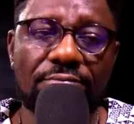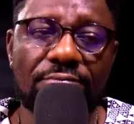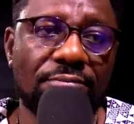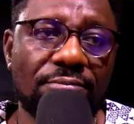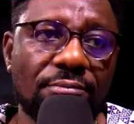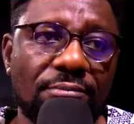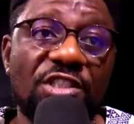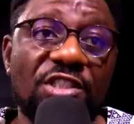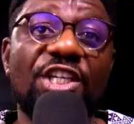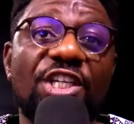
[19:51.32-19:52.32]

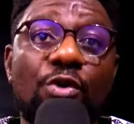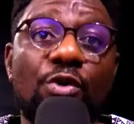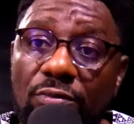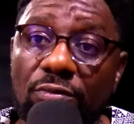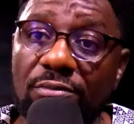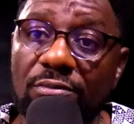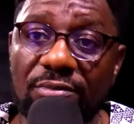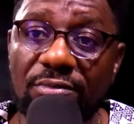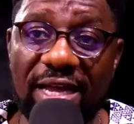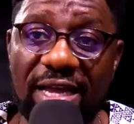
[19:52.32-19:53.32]
Zero. And if you
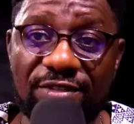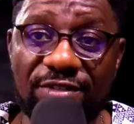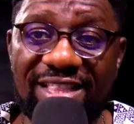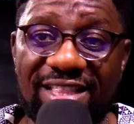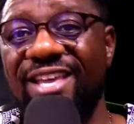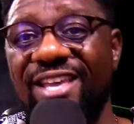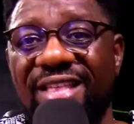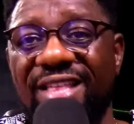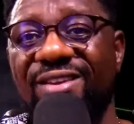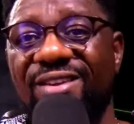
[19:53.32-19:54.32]
say thank you for
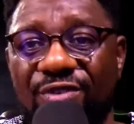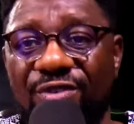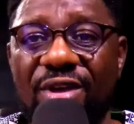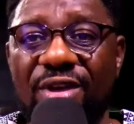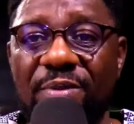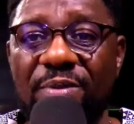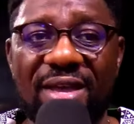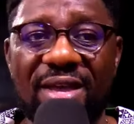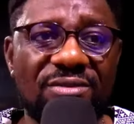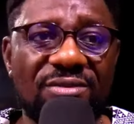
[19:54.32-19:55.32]
helping me out,
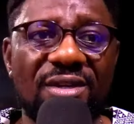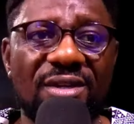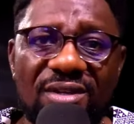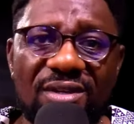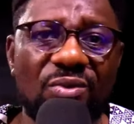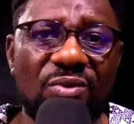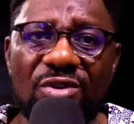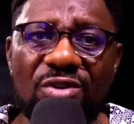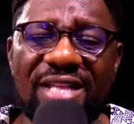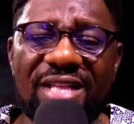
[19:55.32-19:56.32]
what does that
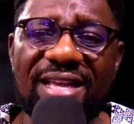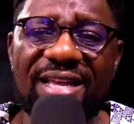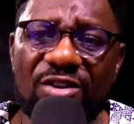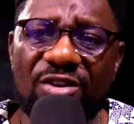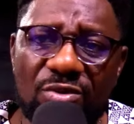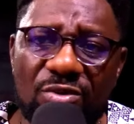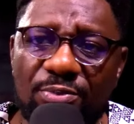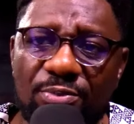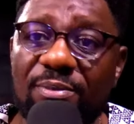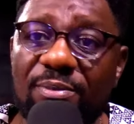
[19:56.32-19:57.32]
thank you put in my
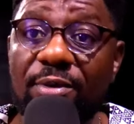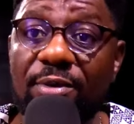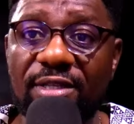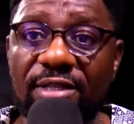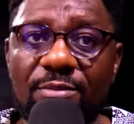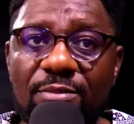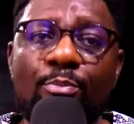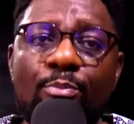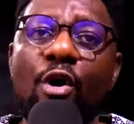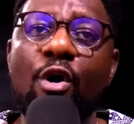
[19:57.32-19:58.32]
pocket?
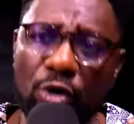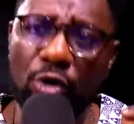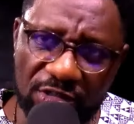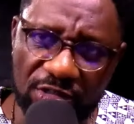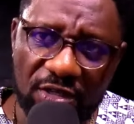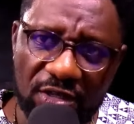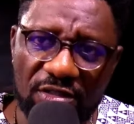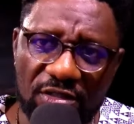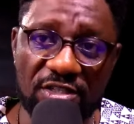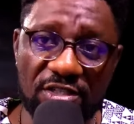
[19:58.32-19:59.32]
But This is
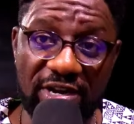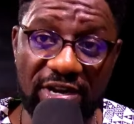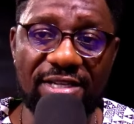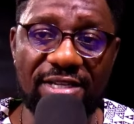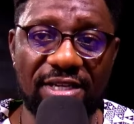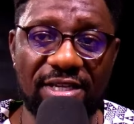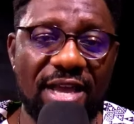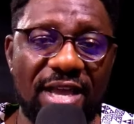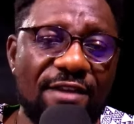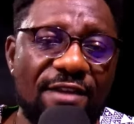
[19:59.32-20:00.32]
reality. Every
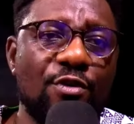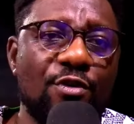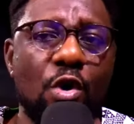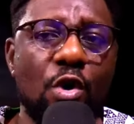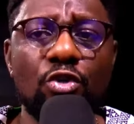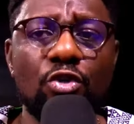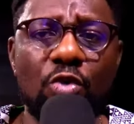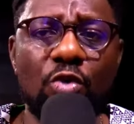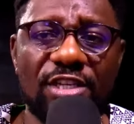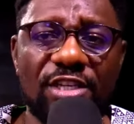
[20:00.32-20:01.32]
work you do as a
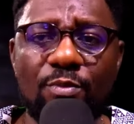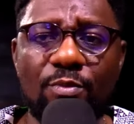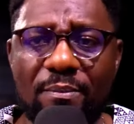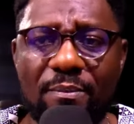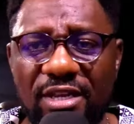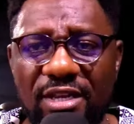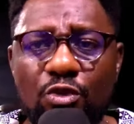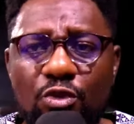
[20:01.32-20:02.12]
human being, you don't wait